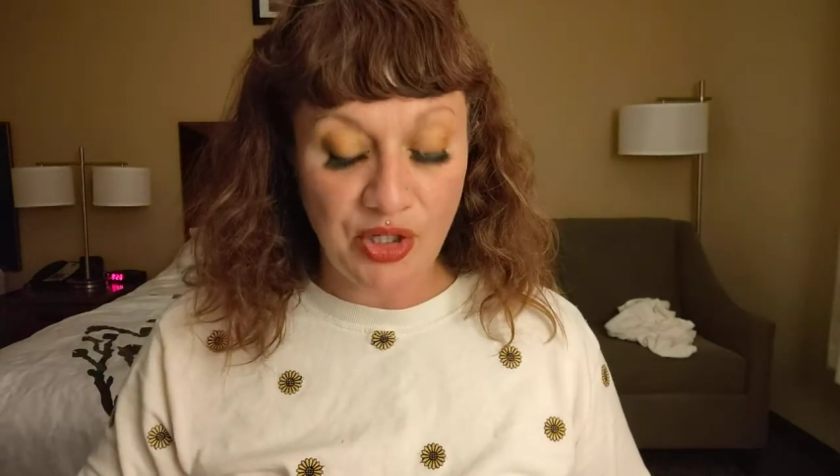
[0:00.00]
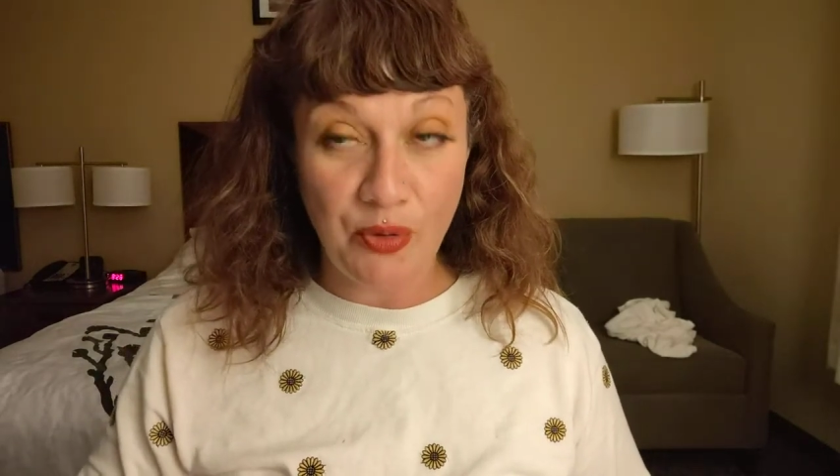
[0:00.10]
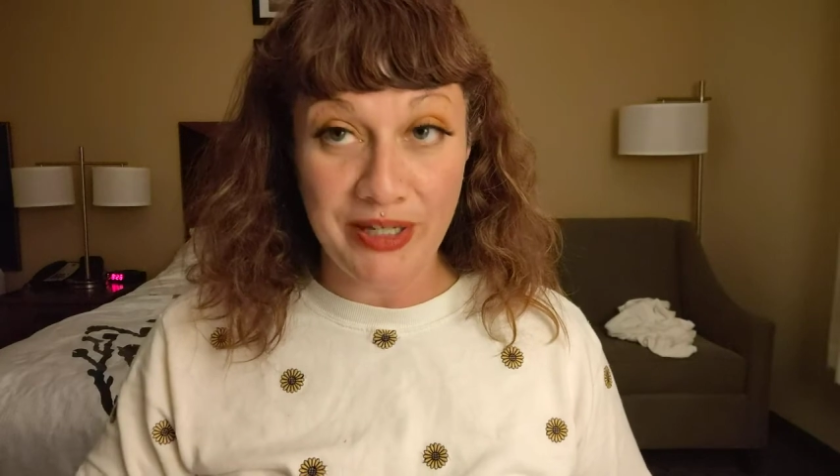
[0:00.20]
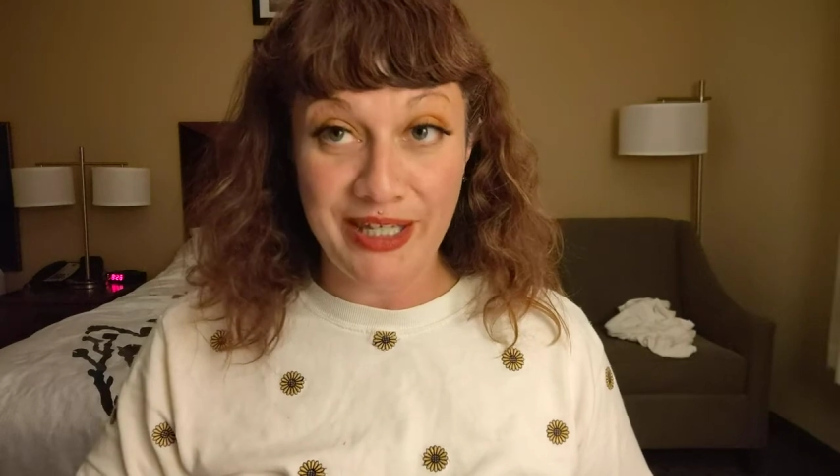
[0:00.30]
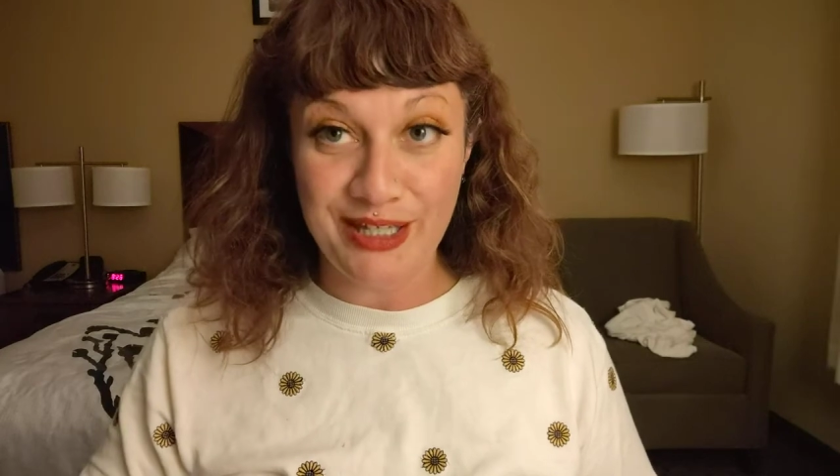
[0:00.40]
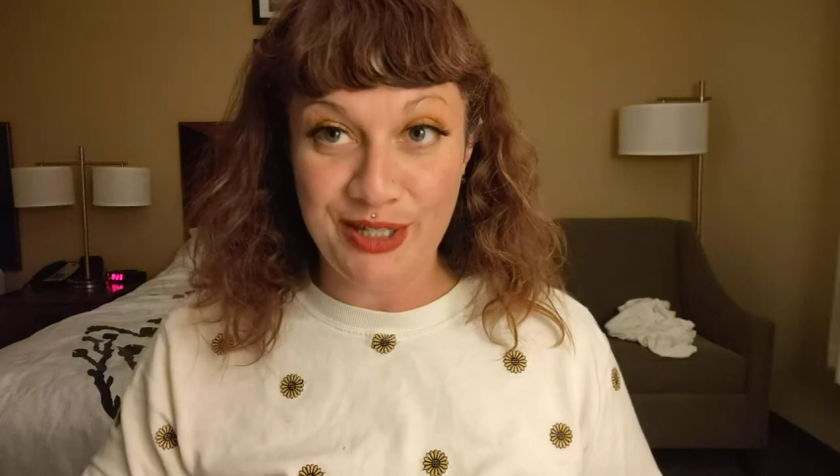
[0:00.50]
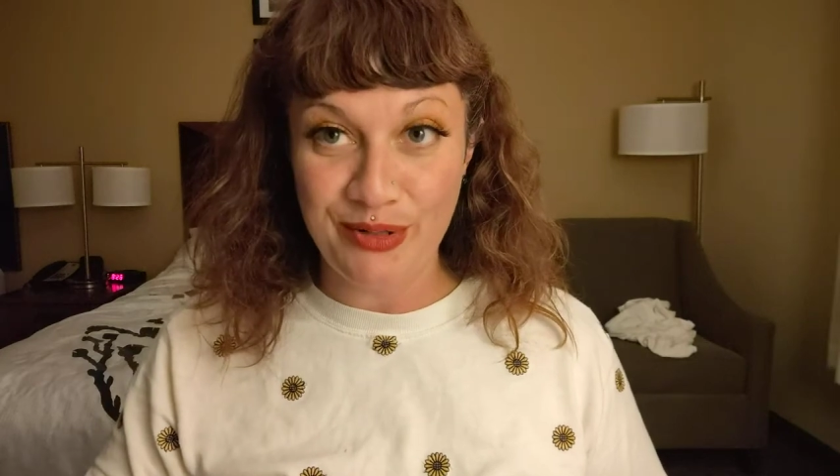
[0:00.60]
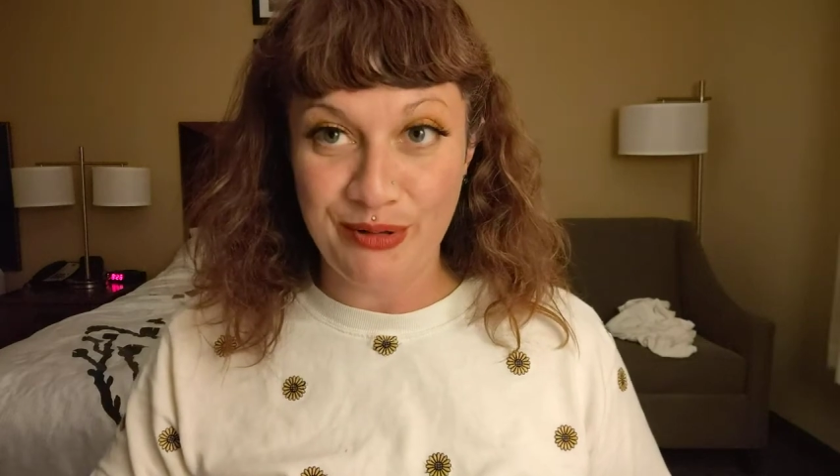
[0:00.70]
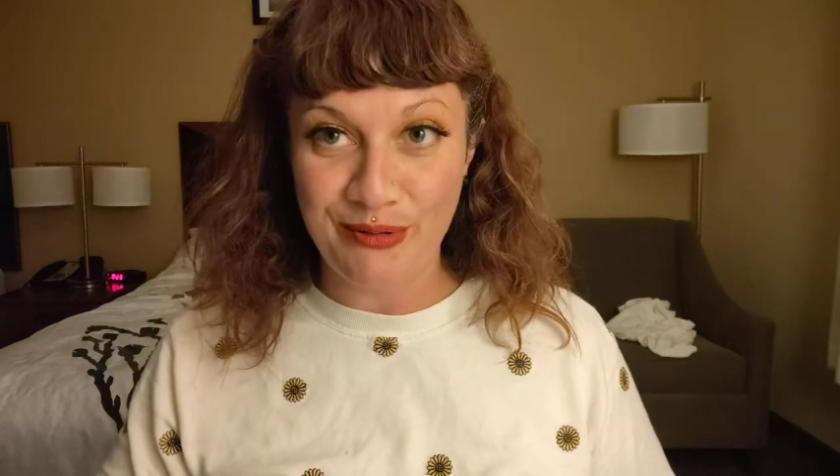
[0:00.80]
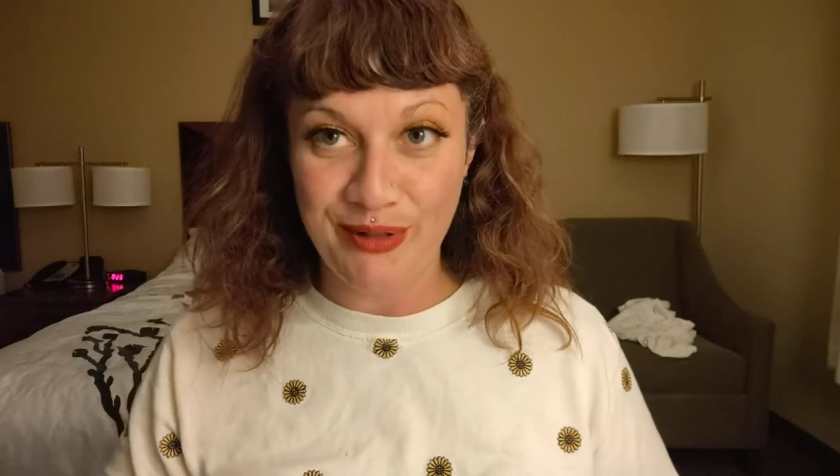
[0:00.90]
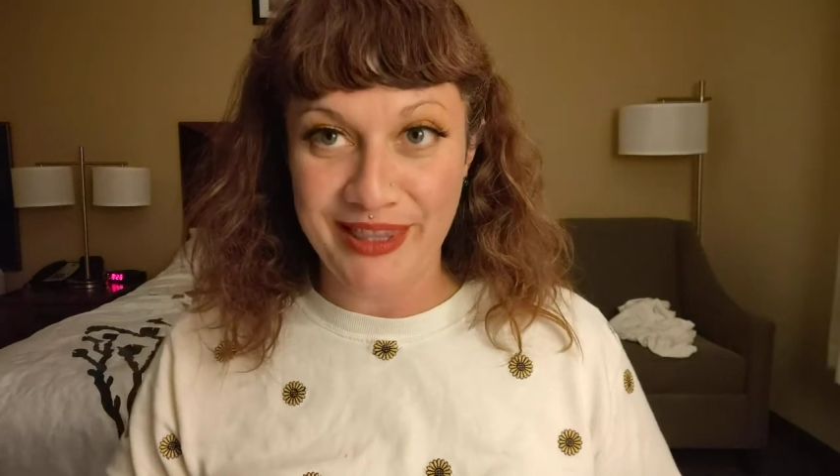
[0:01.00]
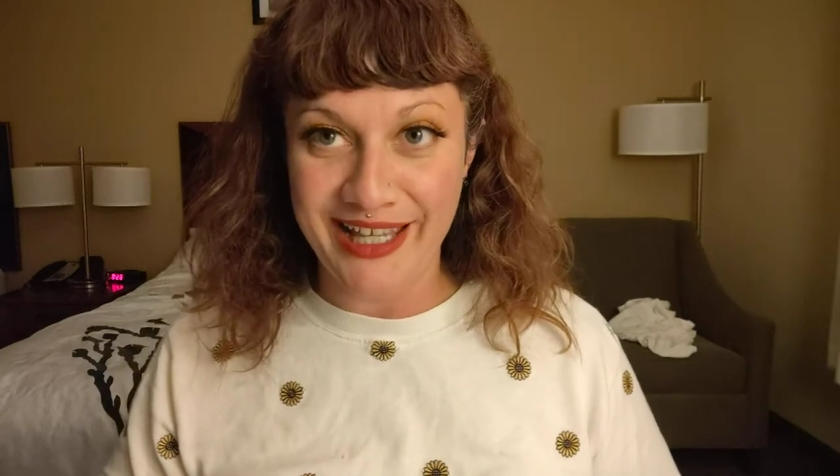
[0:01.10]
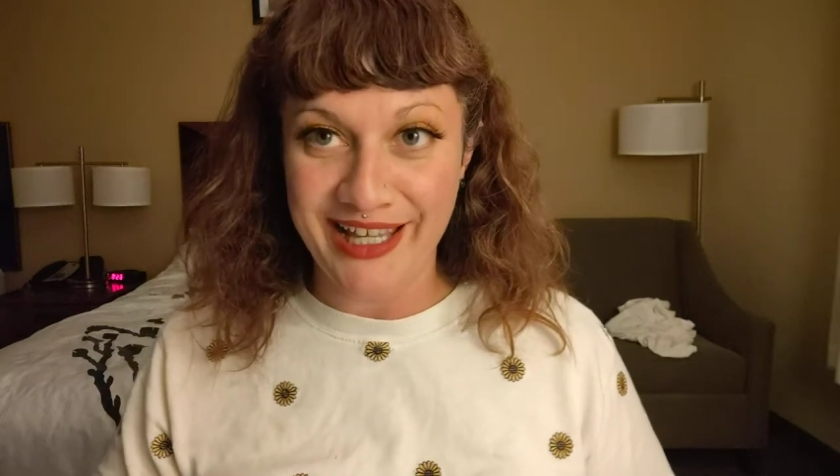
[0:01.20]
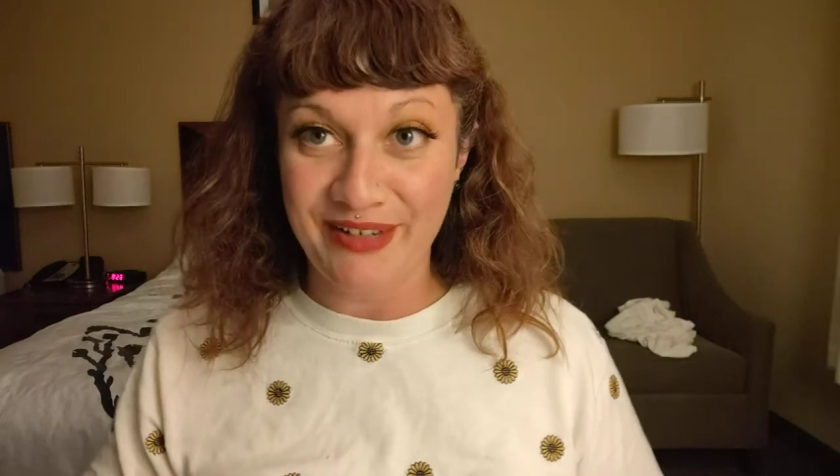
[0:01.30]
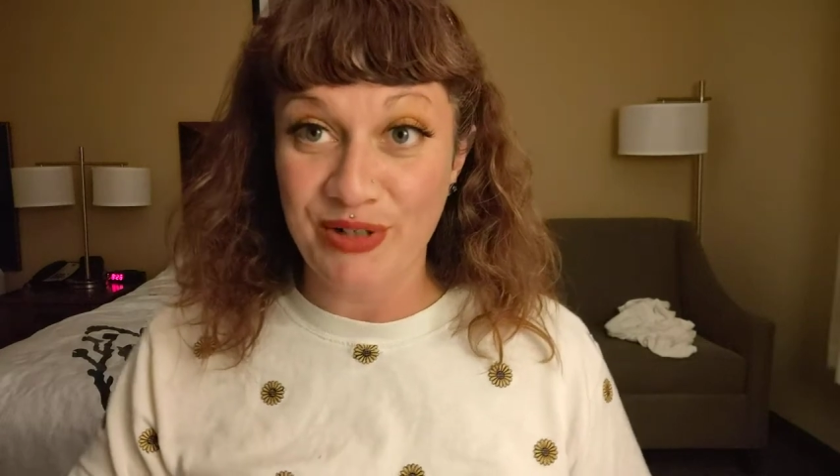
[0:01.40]
going into it with
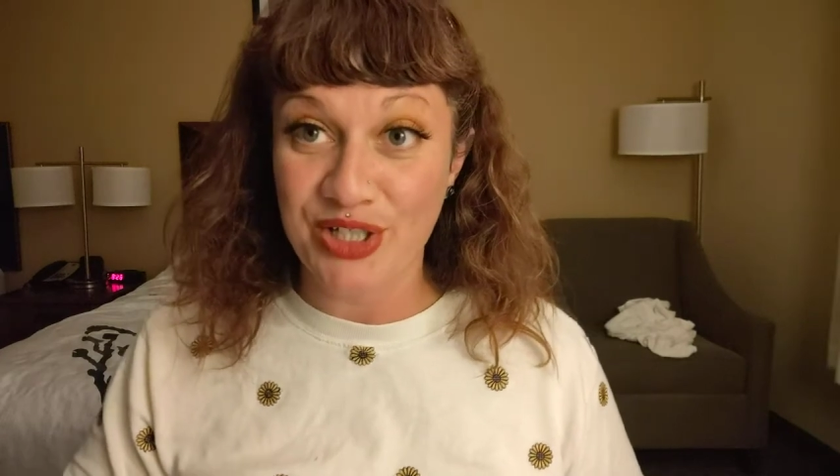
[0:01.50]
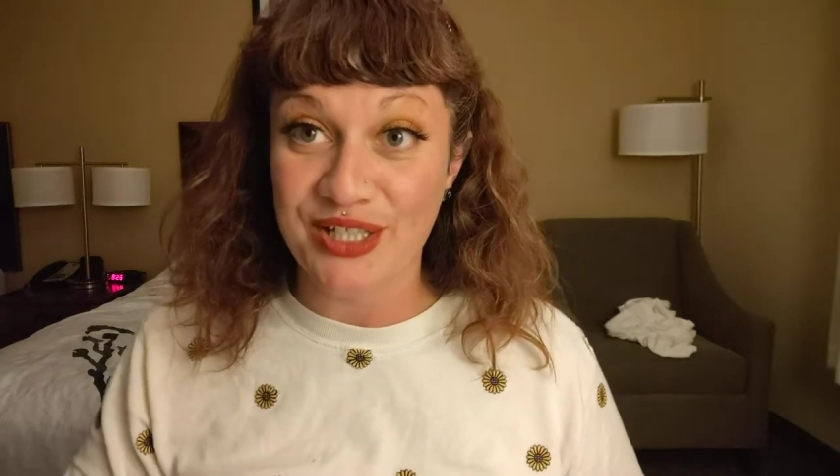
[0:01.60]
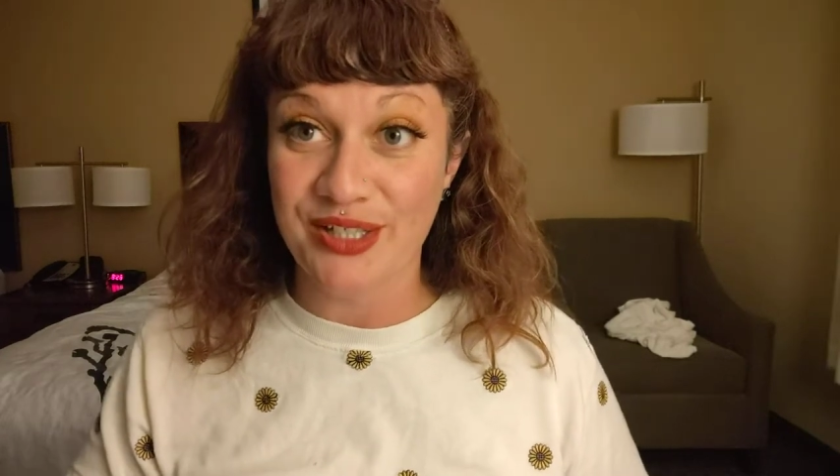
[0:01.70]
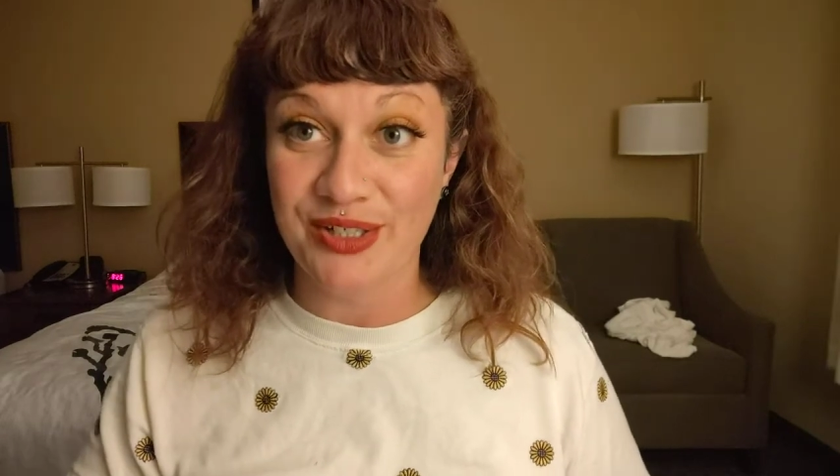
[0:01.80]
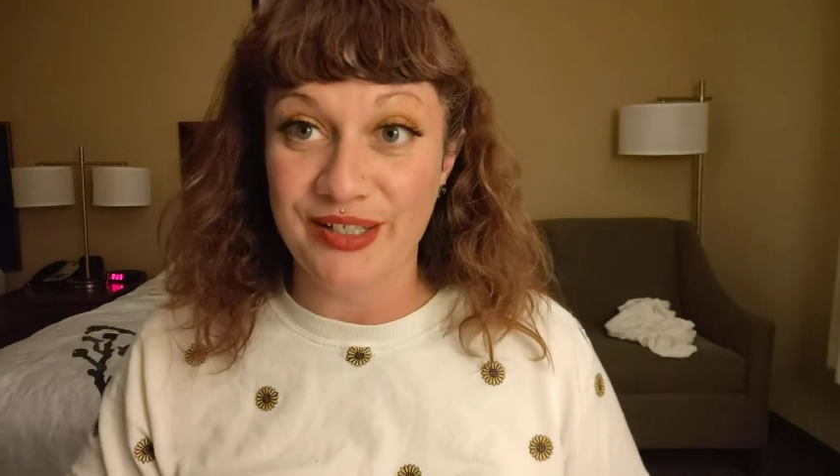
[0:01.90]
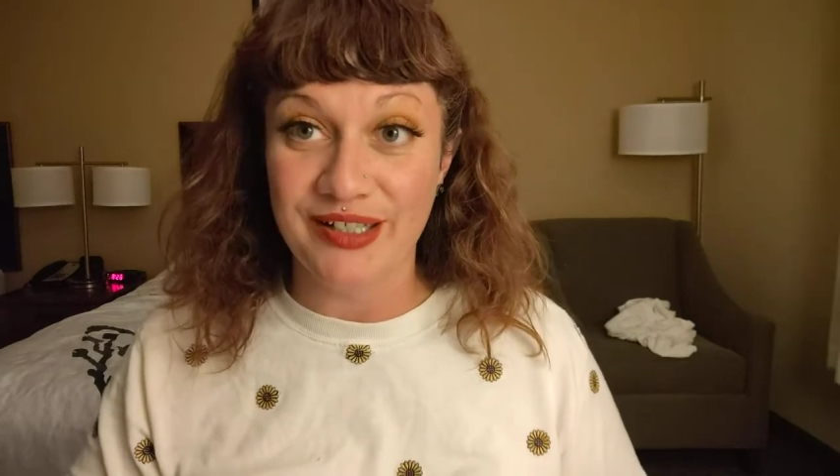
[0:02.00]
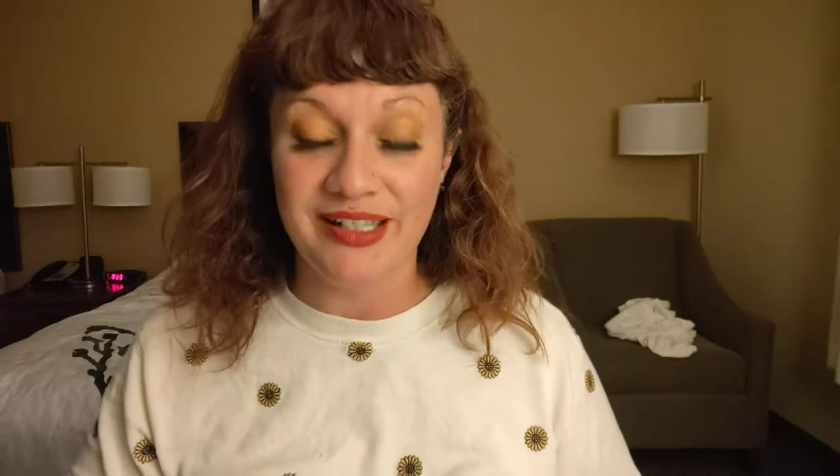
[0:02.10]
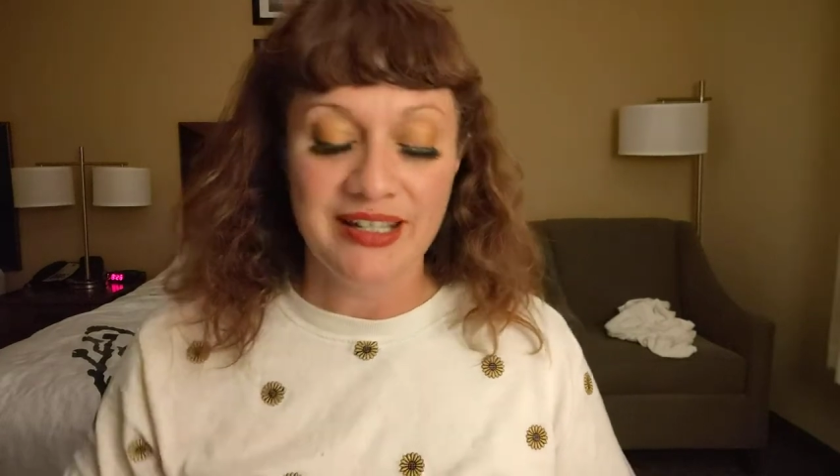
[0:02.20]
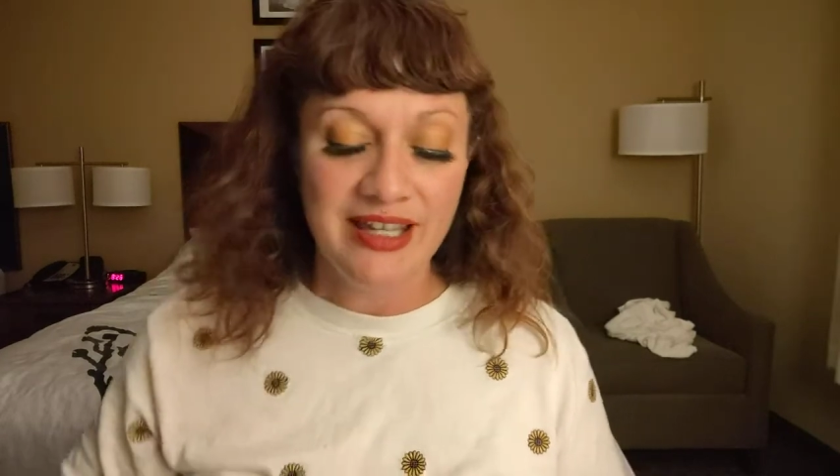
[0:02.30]
that, which is good.